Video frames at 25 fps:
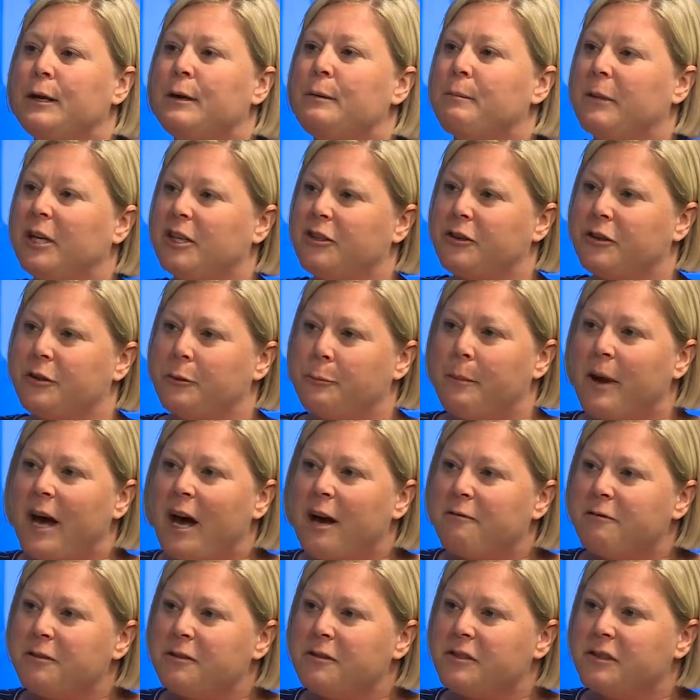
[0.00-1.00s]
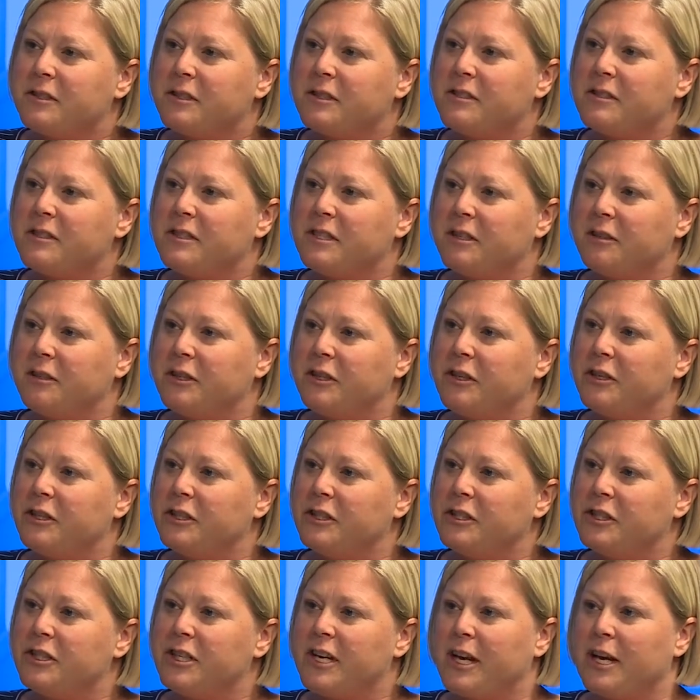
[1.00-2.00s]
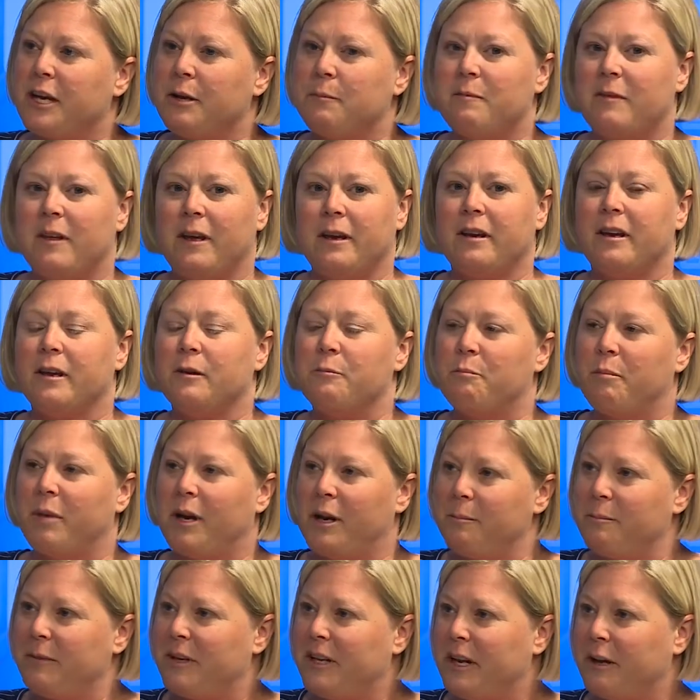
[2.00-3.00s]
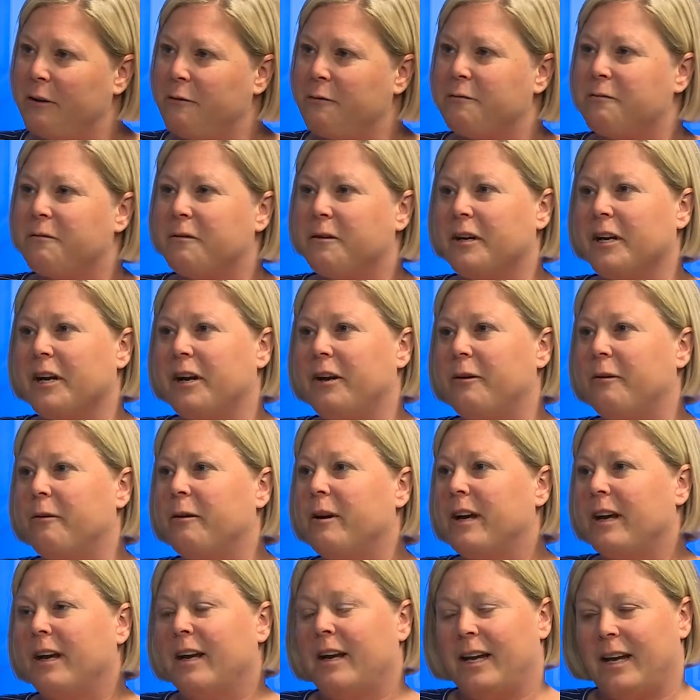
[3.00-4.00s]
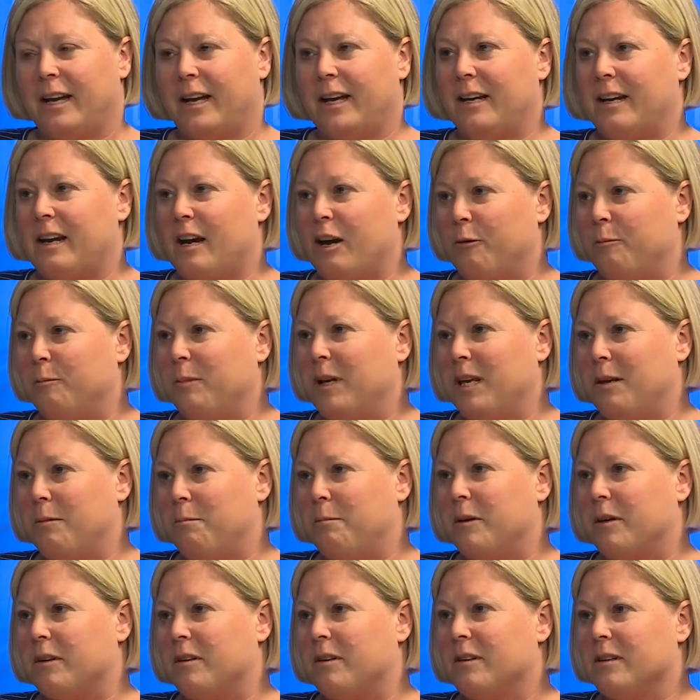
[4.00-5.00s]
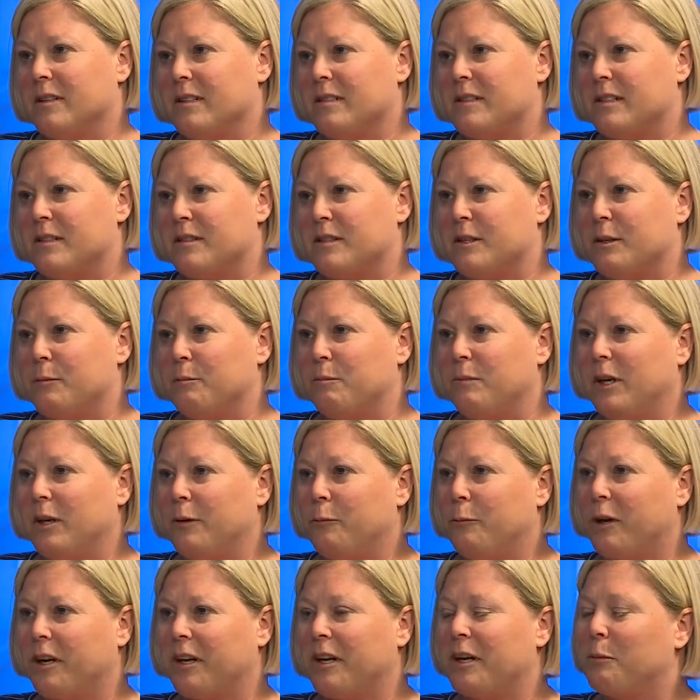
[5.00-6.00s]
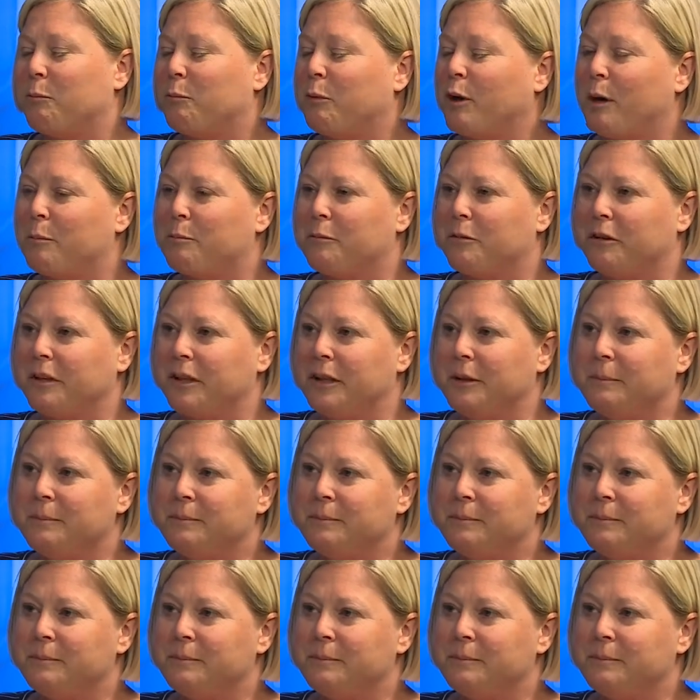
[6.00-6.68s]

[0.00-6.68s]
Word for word: make sure the baffles are still in good shape. They can pump it out for you, and help keep your system working properly.